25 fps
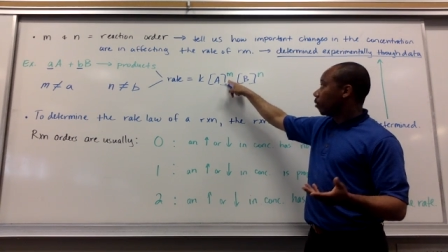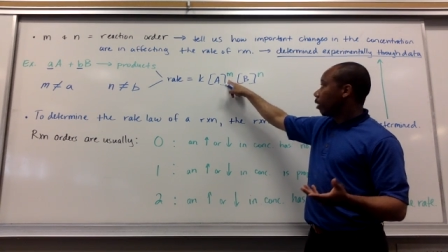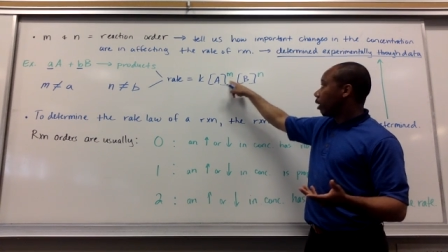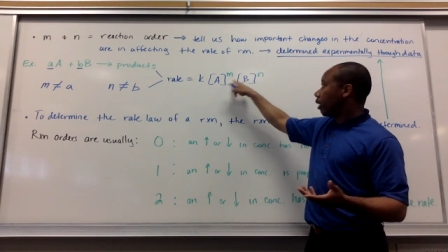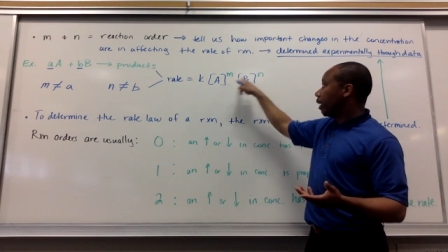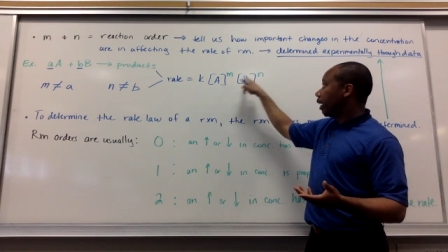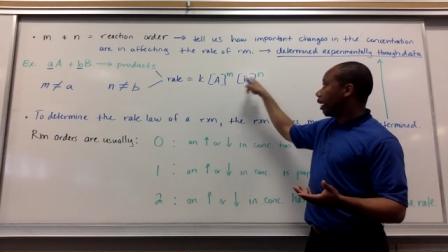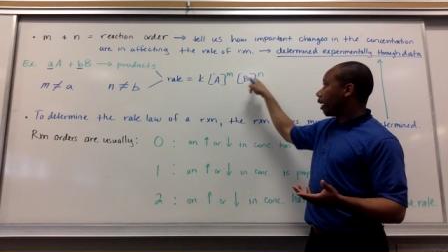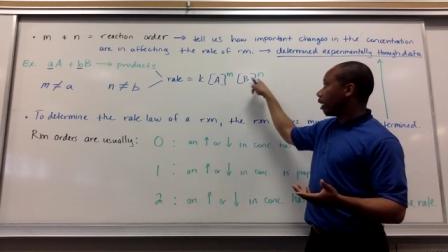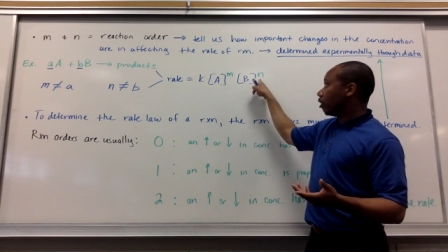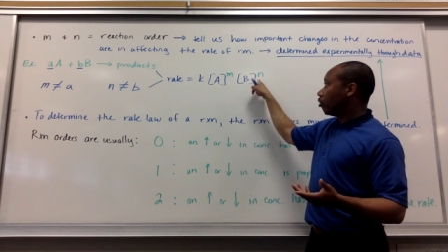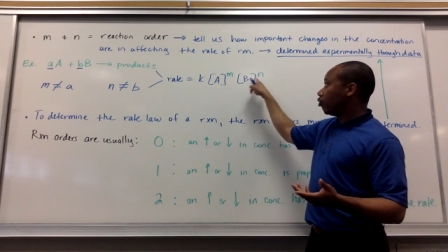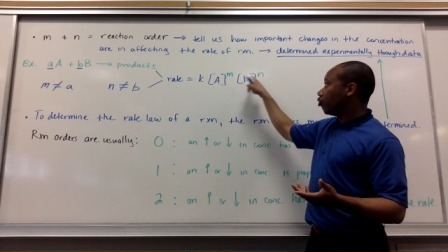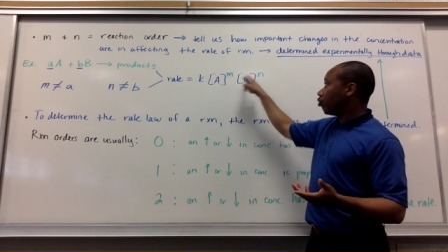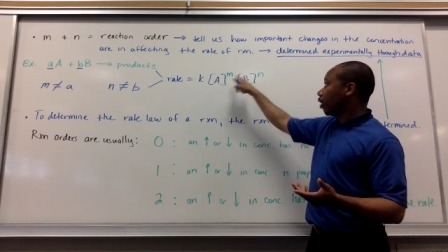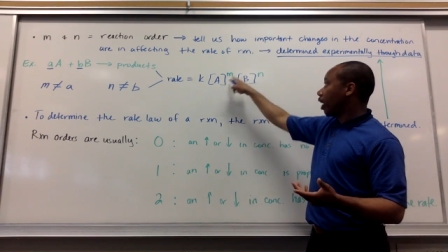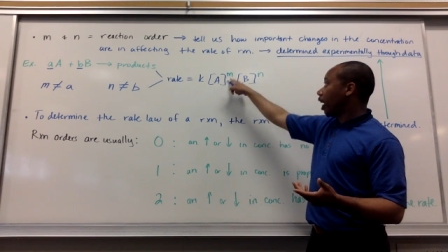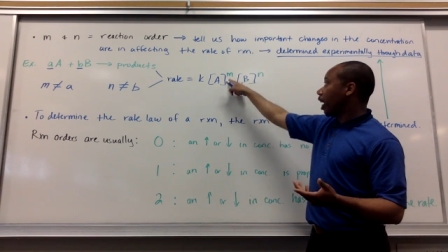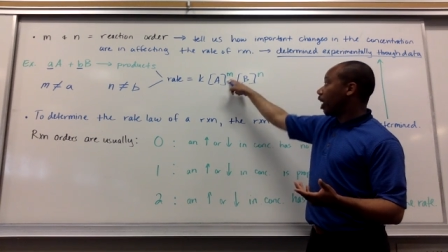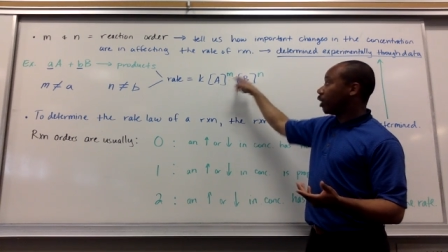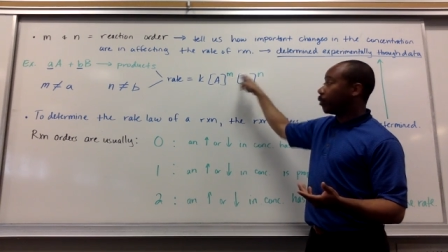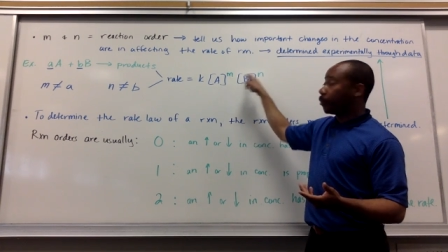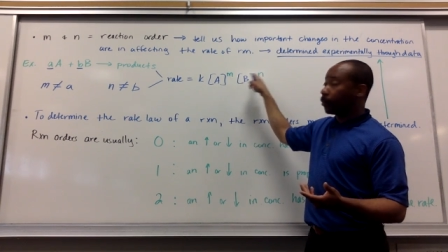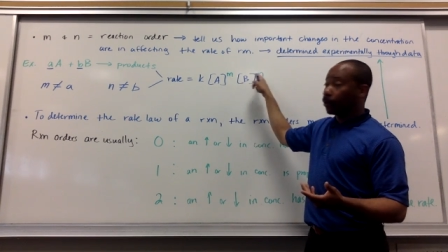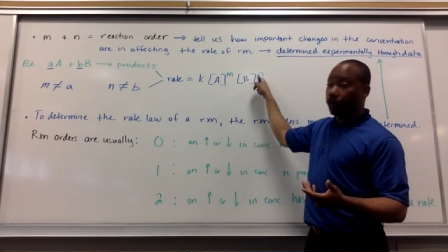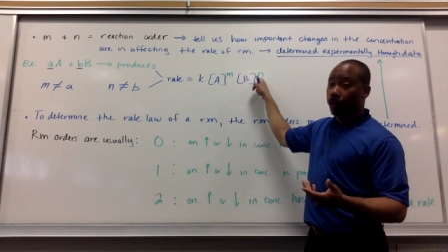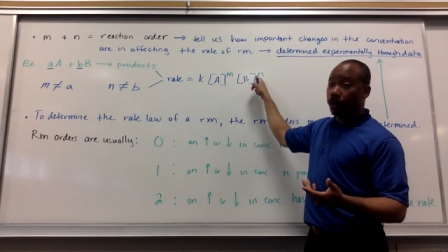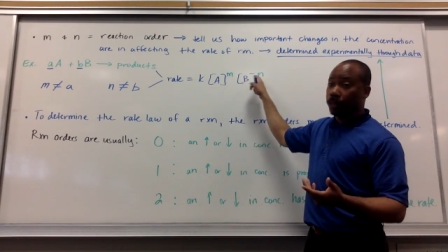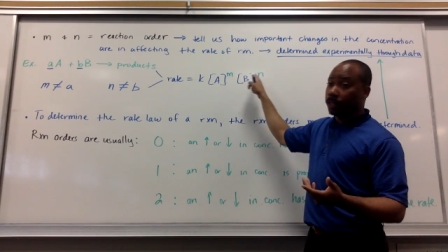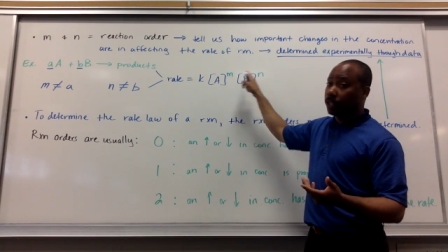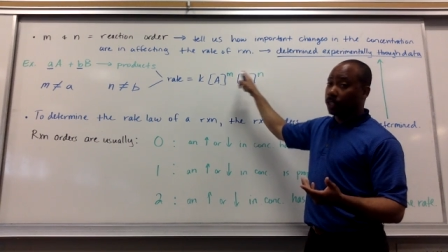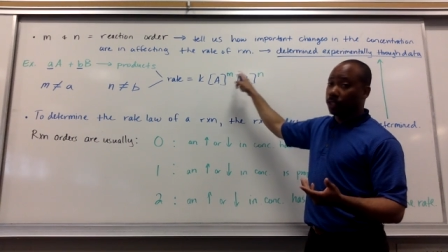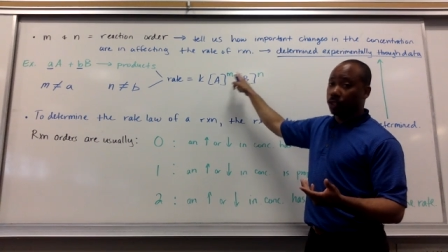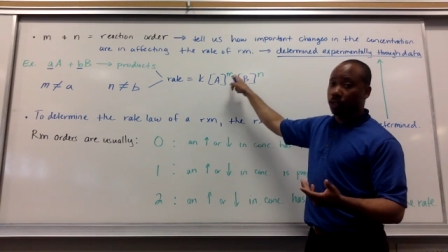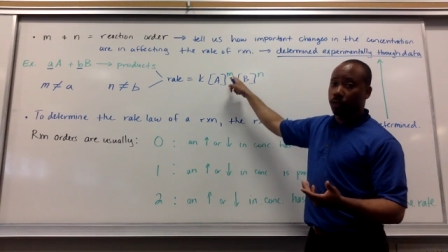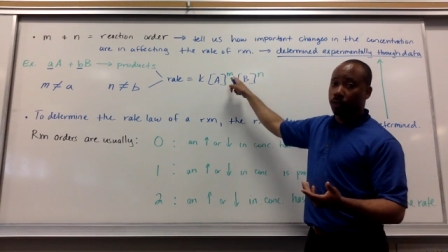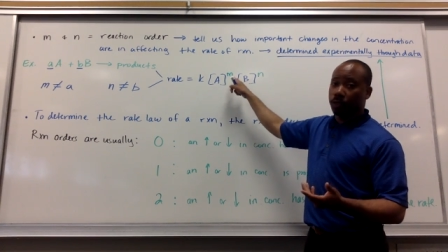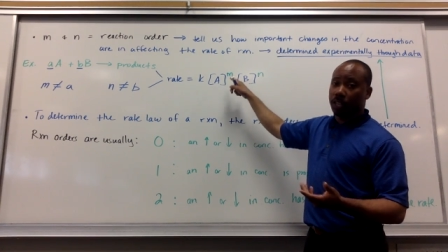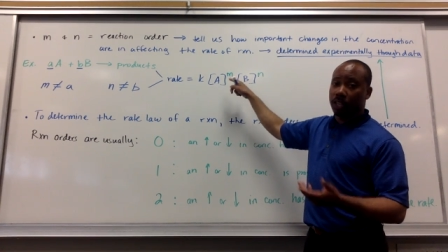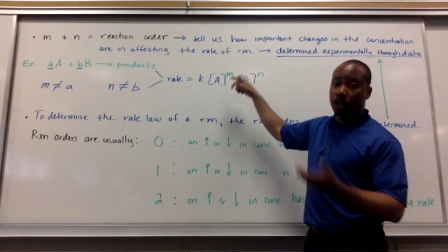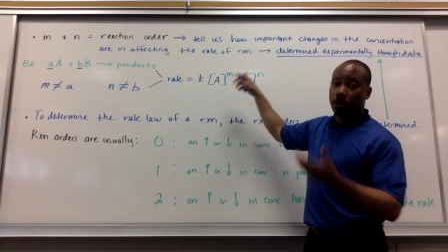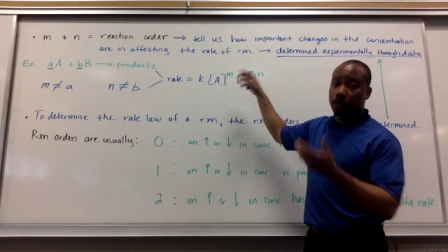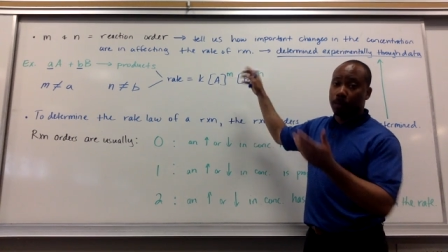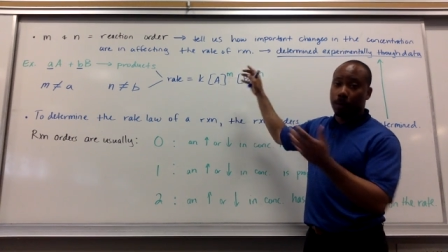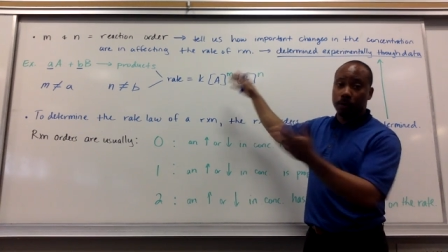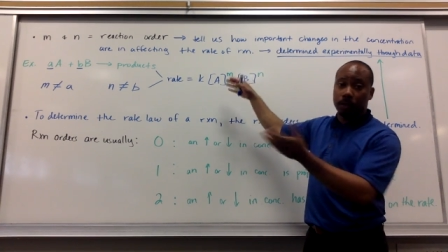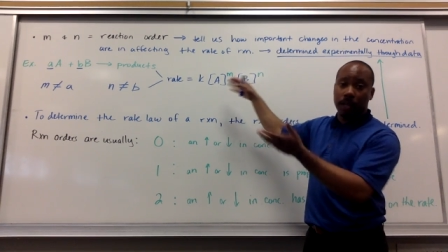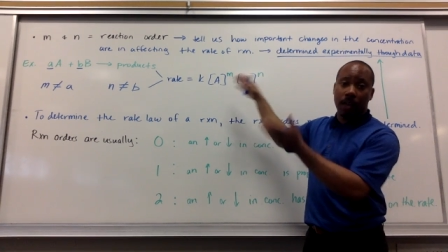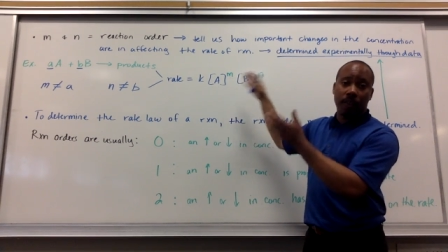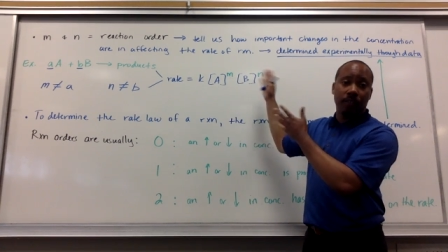And they can change between these two. They don't
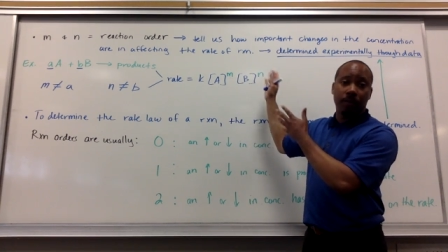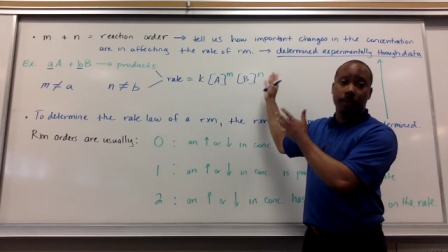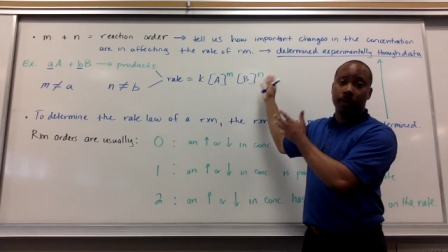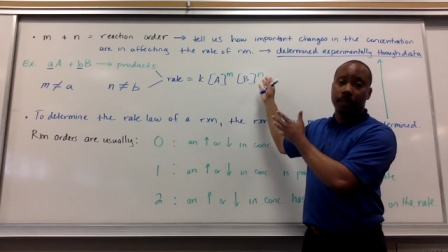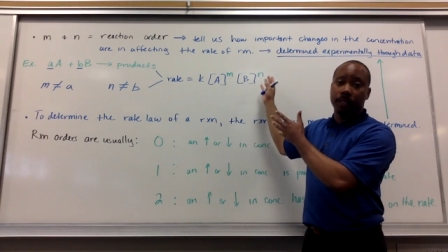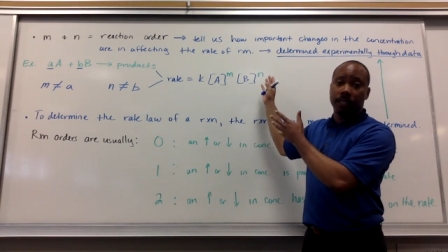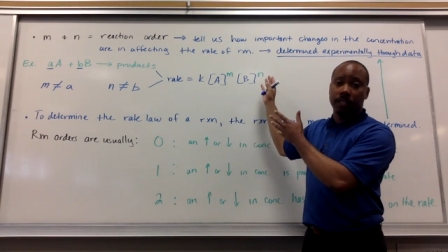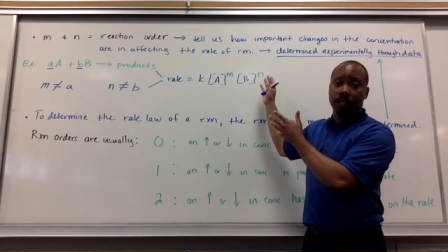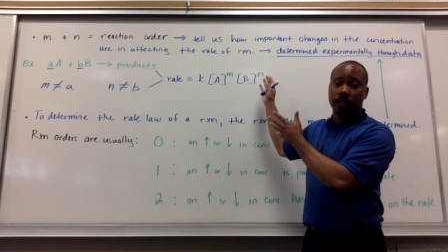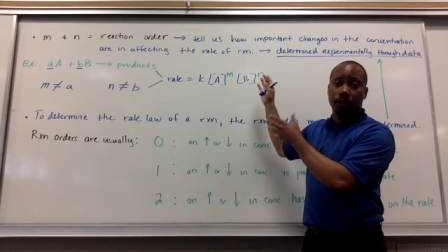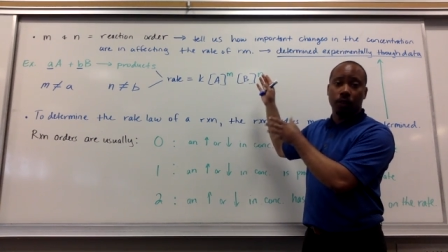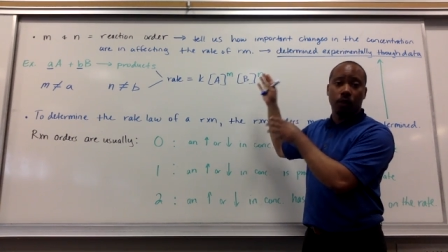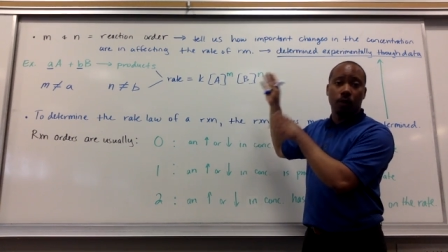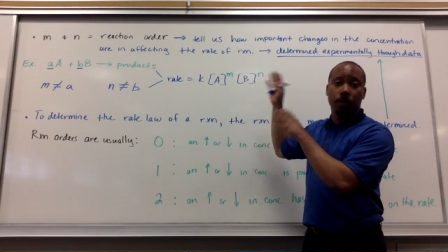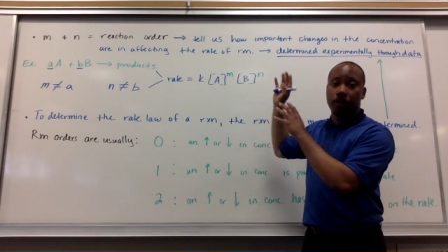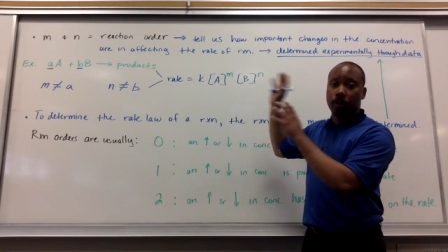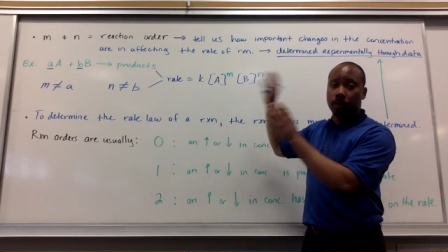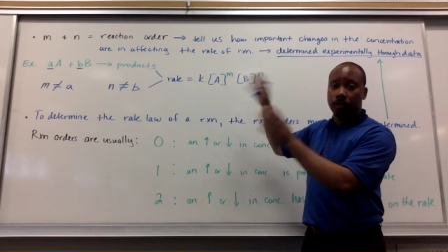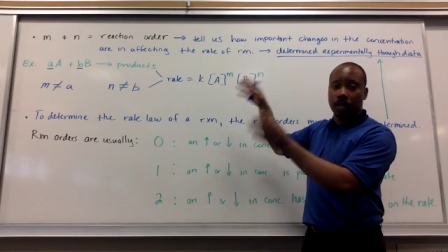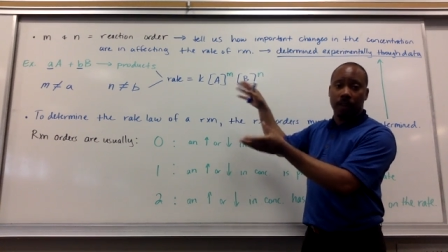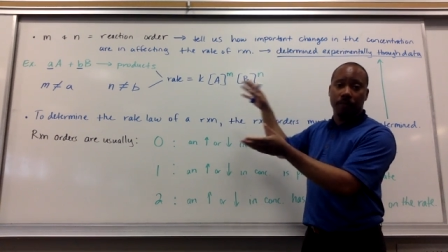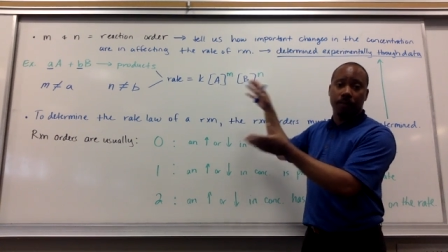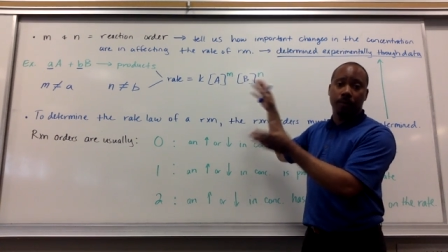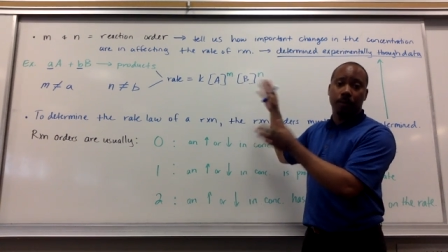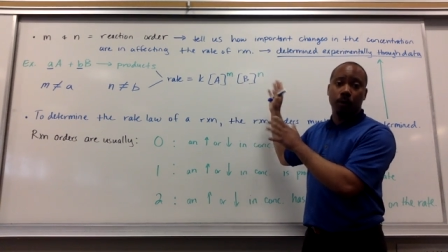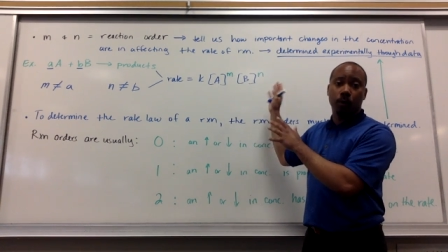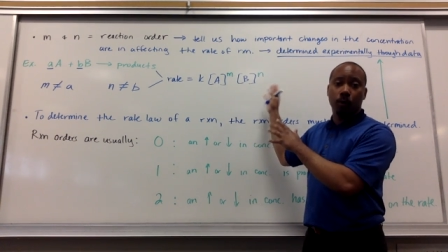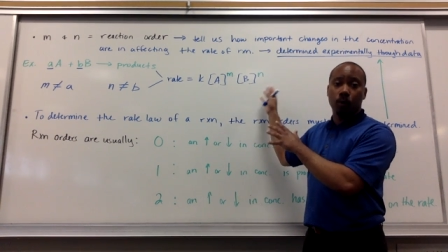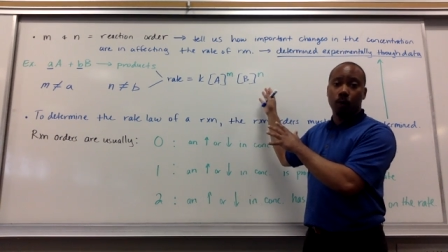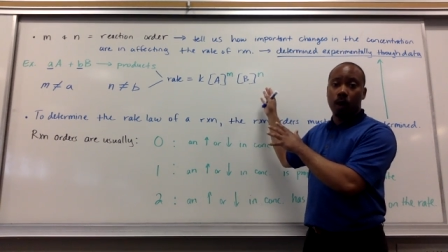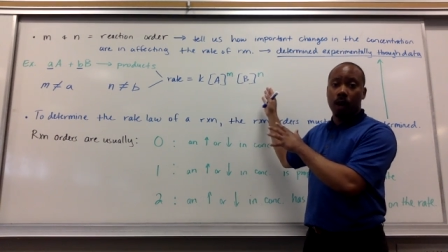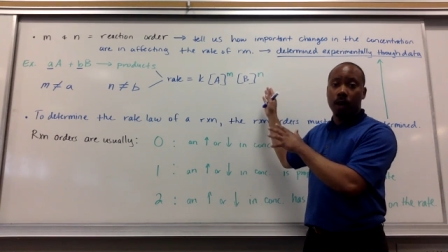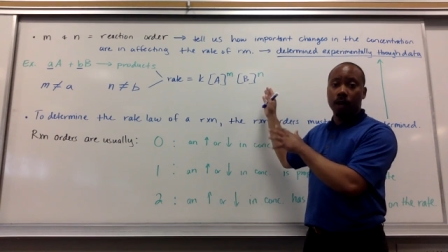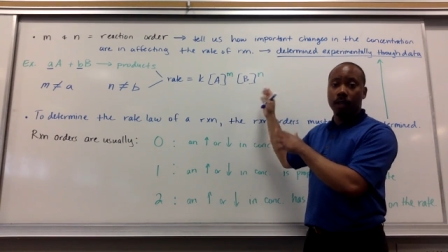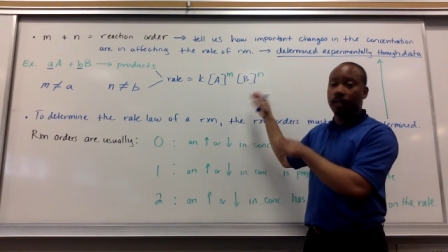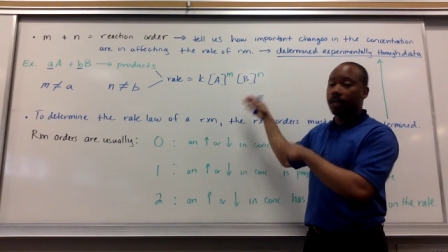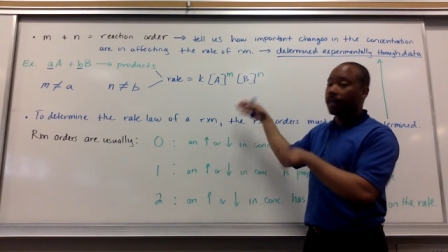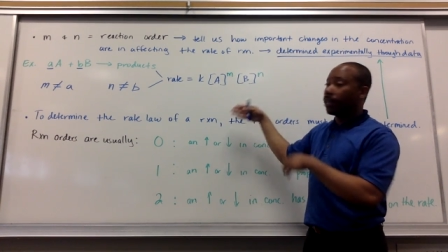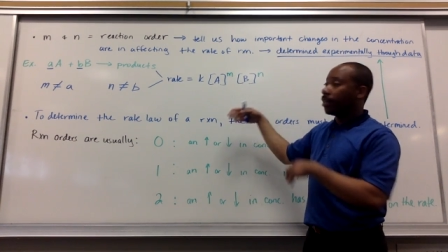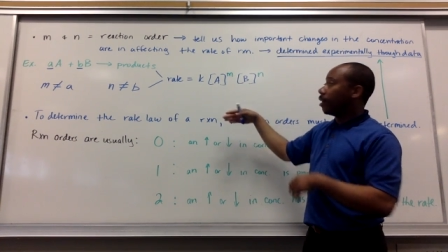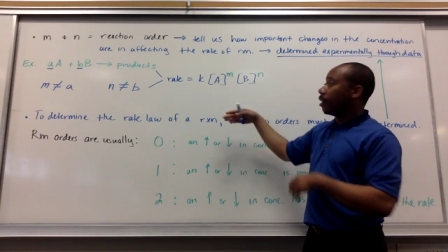both have to be 0 or both have to be 1.